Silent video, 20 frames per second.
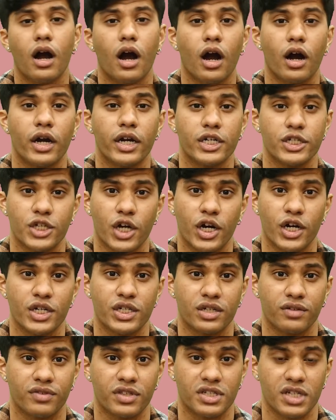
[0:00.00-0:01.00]
are in
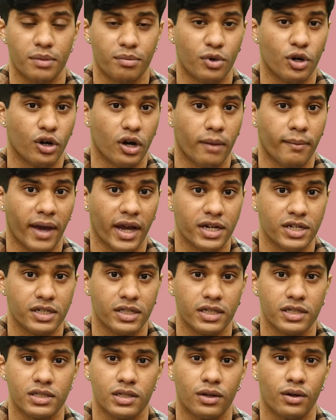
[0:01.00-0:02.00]
charge of the JET program
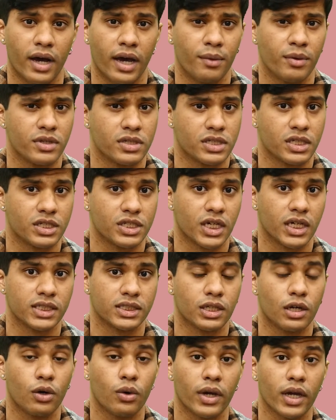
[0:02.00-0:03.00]
actually. So I would
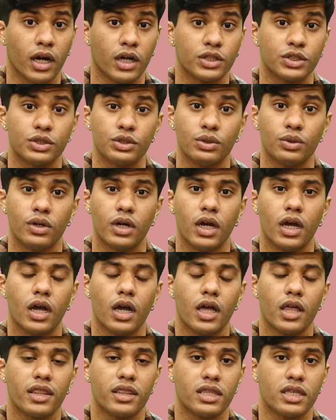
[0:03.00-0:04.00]
suggest going onto
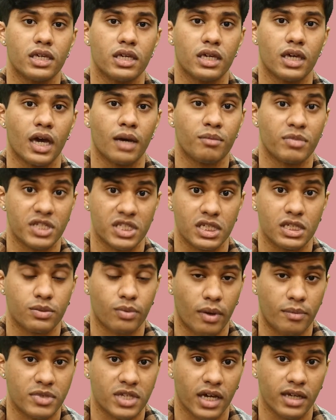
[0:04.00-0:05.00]
the embassy's
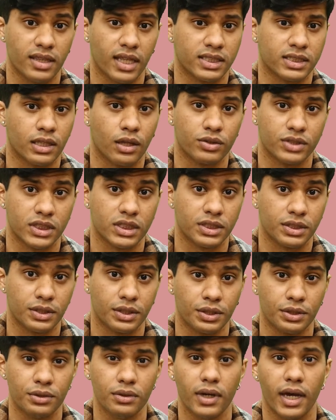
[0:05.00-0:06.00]
website that's closest to
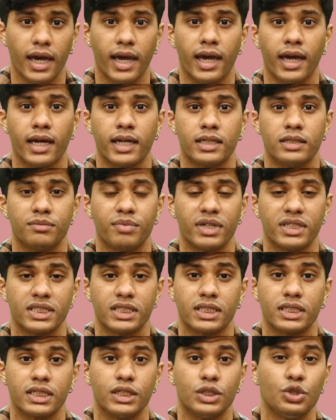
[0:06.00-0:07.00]
you, and
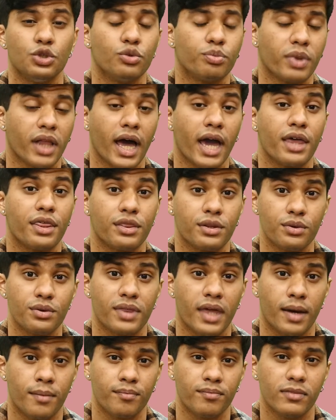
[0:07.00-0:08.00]
basically you apply through
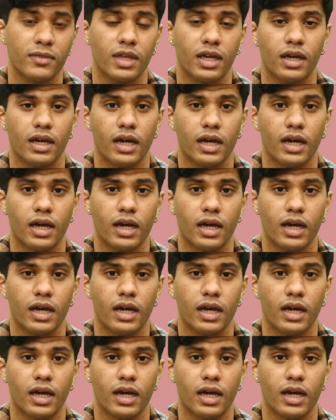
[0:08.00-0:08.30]
them.